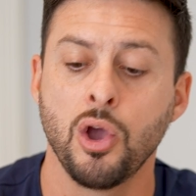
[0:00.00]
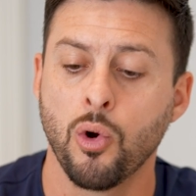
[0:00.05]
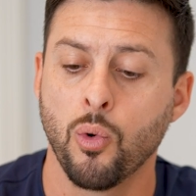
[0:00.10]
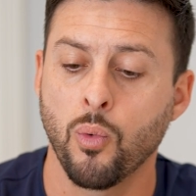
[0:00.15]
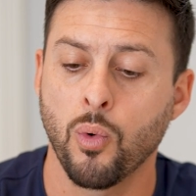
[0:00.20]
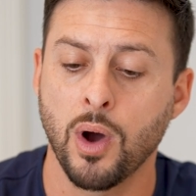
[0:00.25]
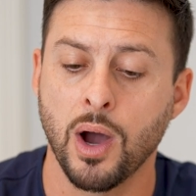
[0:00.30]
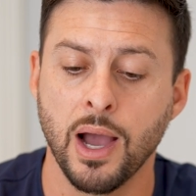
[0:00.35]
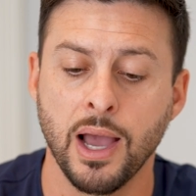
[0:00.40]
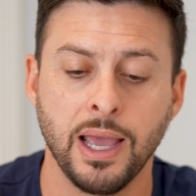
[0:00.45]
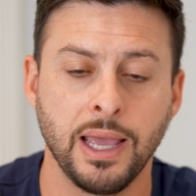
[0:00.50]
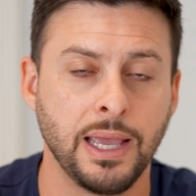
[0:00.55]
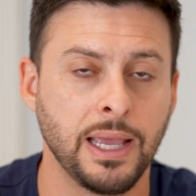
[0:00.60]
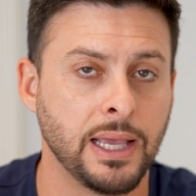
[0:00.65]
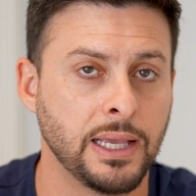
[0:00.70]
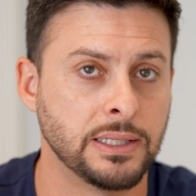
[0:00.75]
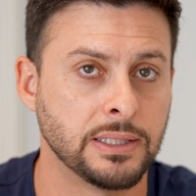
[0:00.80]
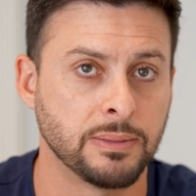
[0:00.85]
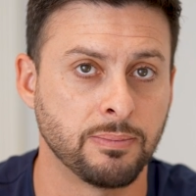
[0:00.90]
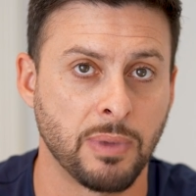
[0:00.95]
Why
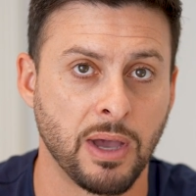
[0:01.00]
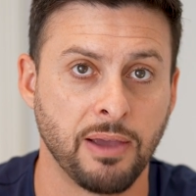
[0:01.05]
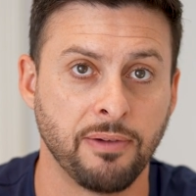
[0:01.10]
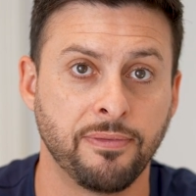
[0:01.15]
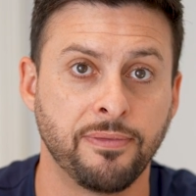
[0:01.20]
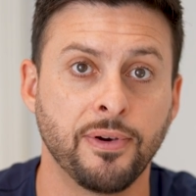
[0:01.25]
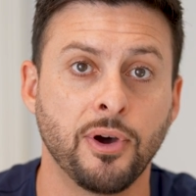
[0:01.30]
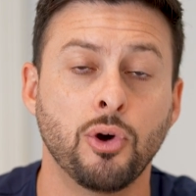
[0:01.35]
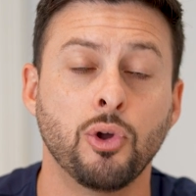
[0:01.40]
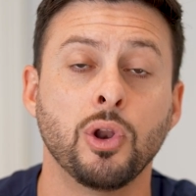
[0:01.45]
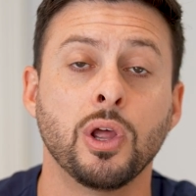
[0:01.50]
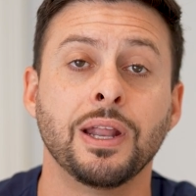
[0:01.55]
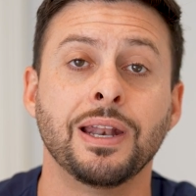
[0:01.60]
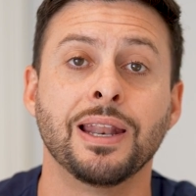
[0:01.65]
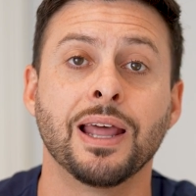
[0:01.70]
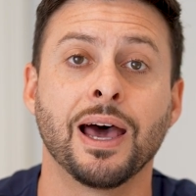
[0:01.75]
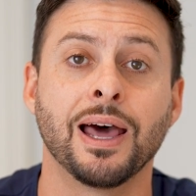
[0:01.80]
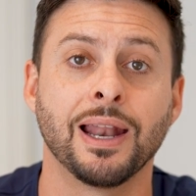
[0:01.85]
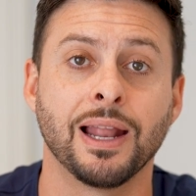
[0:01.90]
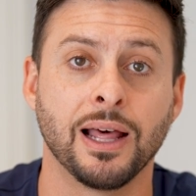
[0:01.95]
is my phone
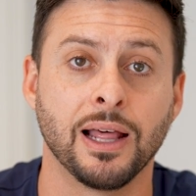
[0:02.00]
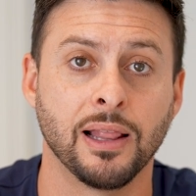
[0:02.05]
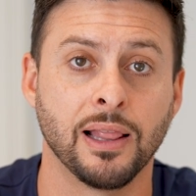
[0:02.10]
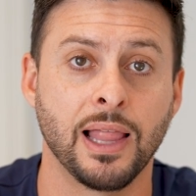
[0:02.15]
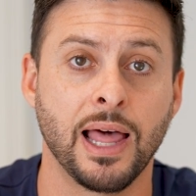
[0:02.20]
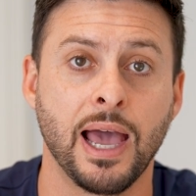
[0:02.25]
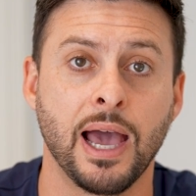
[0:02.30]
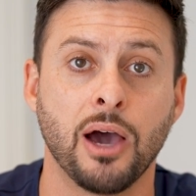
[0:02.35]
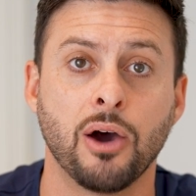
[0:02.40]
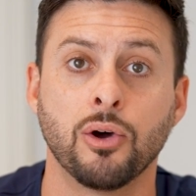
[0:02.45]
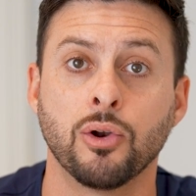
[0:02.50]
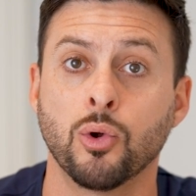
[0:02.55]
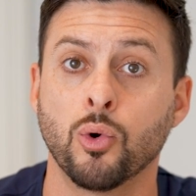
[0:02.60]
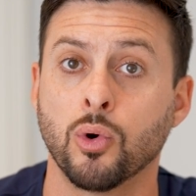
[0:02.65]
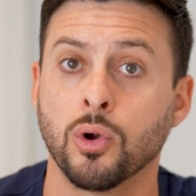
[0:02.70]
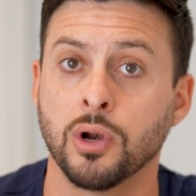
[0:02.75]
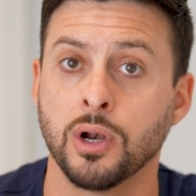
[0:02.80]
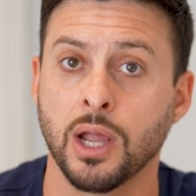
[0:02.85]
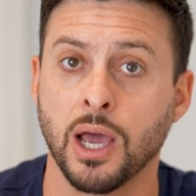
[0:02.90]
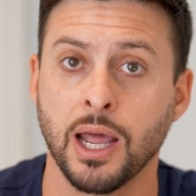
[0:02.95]
not allowed
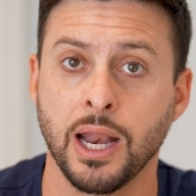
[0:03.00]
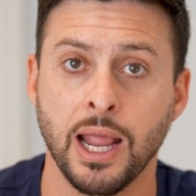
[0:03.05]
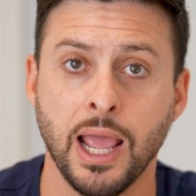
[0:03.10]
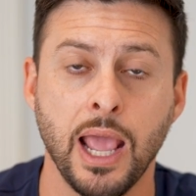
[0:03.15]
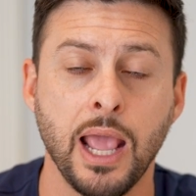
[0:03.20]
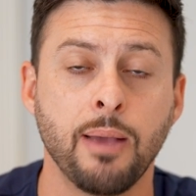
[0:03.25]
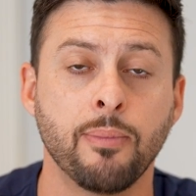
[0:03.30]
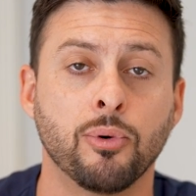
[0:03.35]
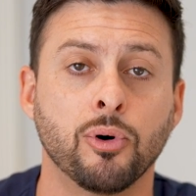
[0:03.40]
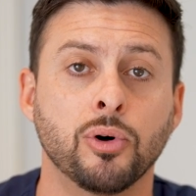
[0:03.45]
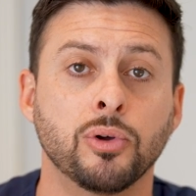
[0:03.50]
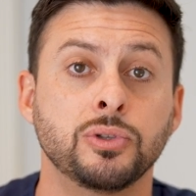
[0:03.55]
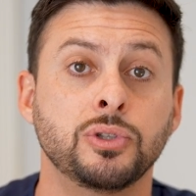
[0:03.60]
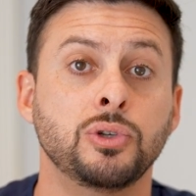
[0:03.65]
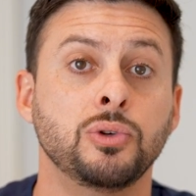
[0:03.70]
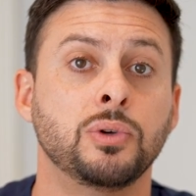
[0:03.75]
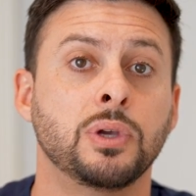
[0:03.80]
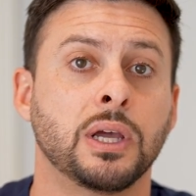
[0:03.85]
or not able to